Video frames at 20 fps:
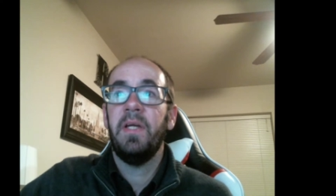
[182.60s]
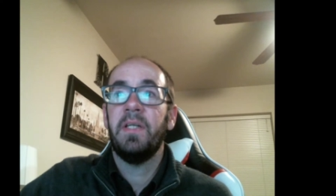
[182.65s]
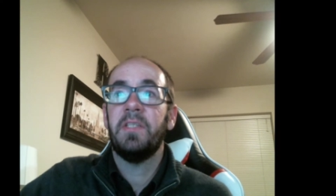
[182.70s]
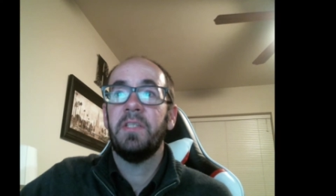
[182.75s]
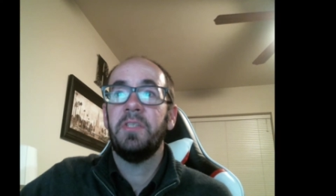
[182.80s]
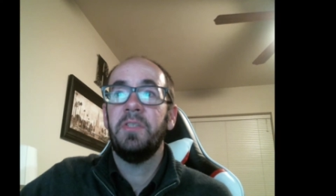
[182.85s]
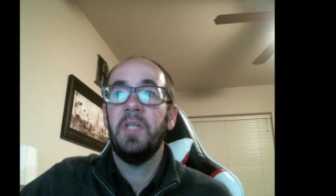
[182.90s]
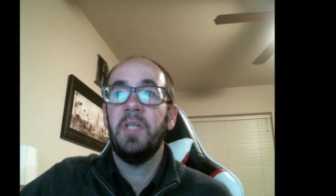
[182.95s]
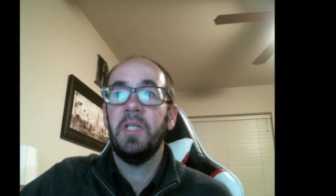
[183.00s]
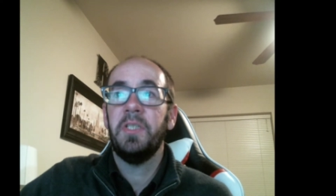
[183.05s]

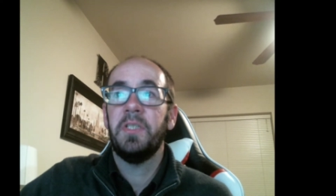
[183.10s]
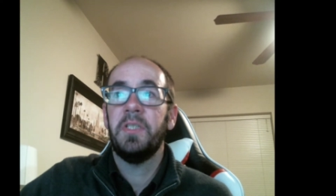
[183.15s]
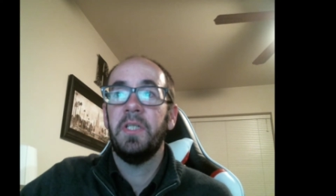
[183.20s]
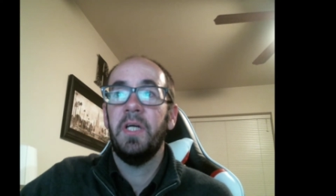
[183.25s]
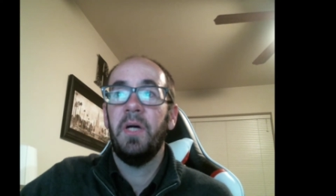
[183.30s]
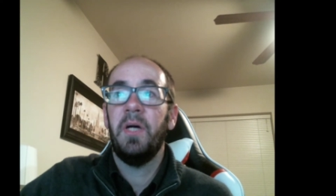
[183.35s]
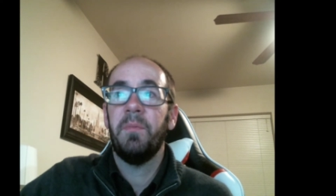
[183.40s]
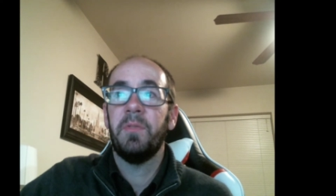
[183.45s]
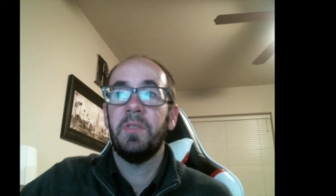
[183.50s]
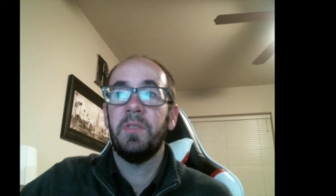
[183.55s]
instruction to
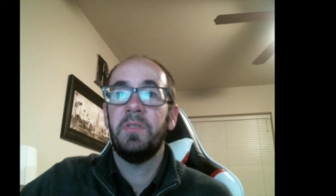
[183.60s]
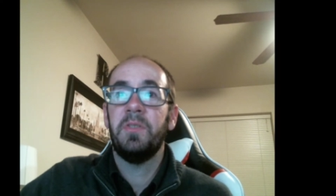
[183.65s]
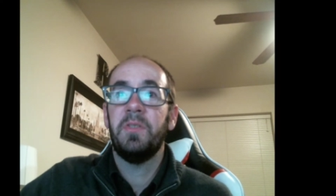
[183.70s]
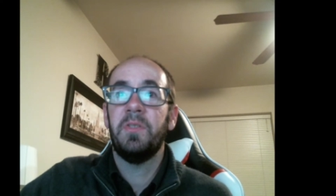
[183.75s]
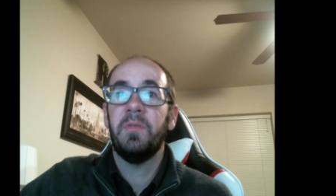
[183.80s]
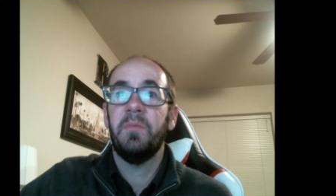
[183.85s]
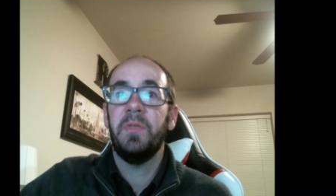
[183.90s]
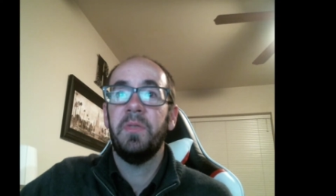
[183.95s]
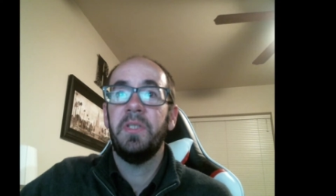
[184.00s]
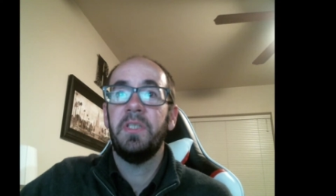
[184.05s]
help the
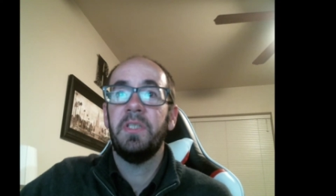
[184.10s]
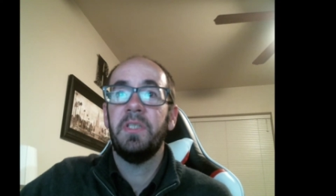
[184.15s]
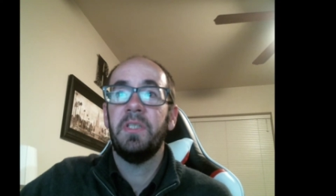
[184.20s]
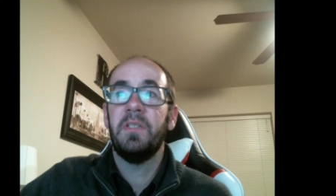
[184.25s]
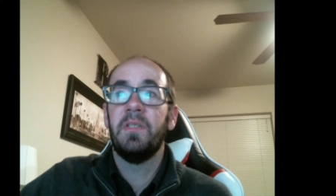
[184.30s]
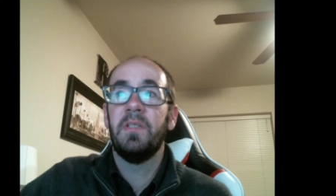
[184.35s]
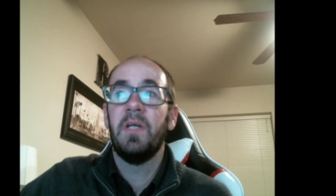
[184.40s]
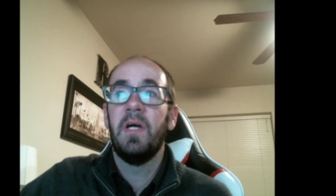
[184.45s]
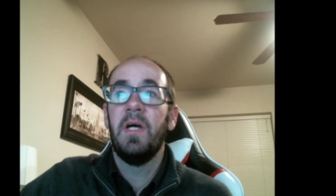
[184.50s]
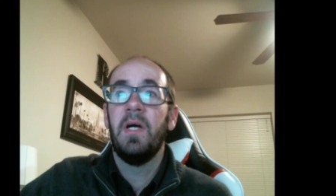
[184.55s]
student
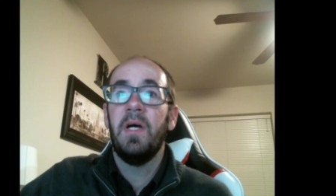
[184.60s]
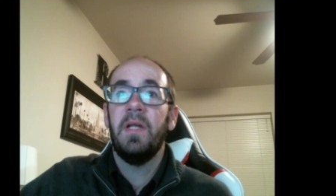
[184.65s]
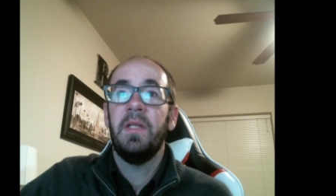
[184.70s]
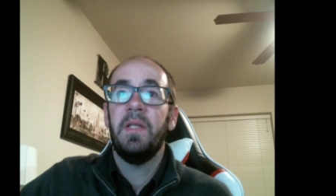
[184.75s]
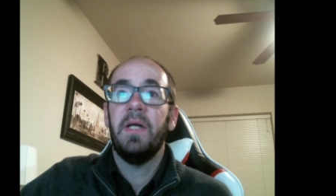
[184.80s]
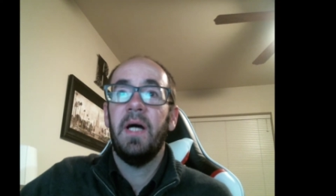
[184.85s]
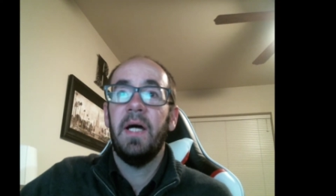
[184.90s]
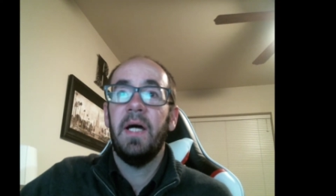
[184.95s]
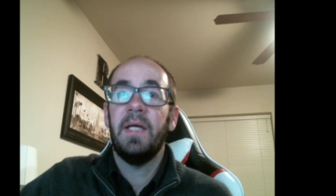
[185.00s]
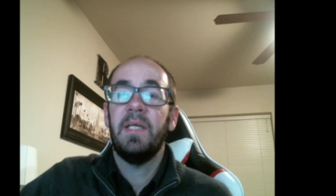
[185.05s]
reach
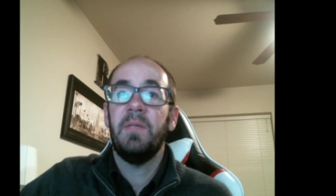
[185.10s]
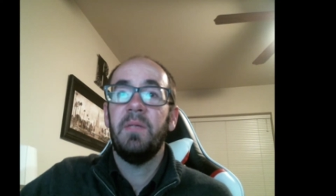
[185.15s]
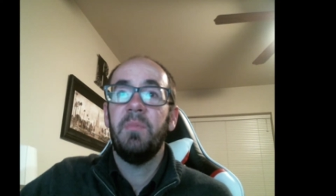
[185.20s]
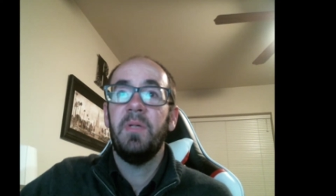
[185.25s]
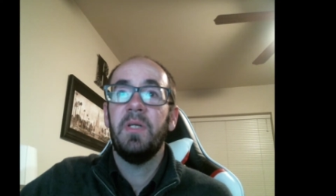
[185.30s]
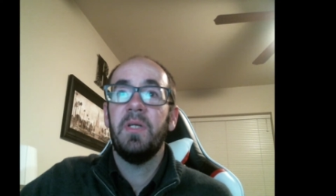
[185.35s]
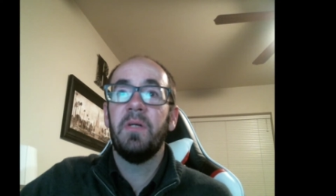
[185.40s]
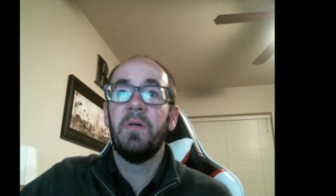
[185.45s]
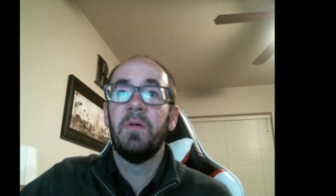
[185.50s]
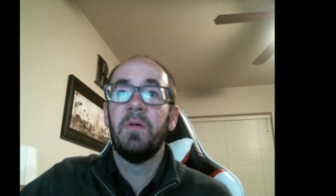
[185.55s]
the
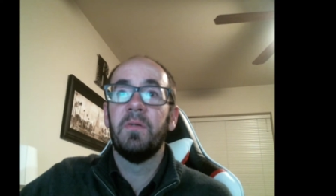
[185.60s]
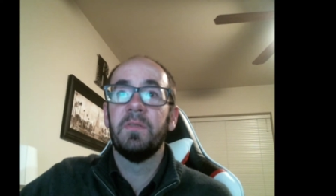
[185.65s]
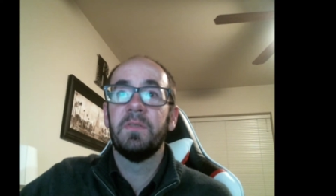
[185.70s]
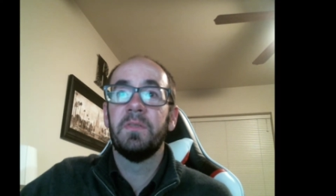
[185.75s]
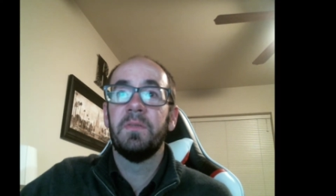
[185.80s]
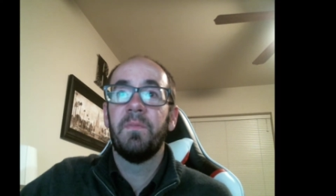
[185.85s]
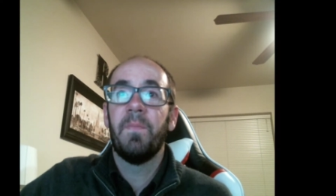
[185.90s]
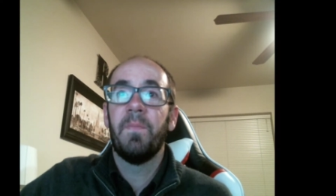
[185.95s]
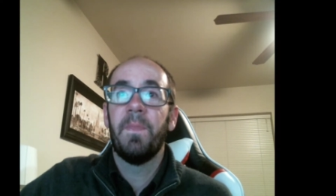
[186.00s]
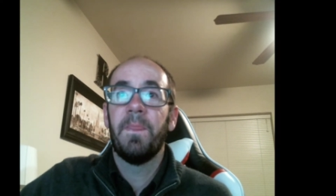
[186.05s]
IEP goals.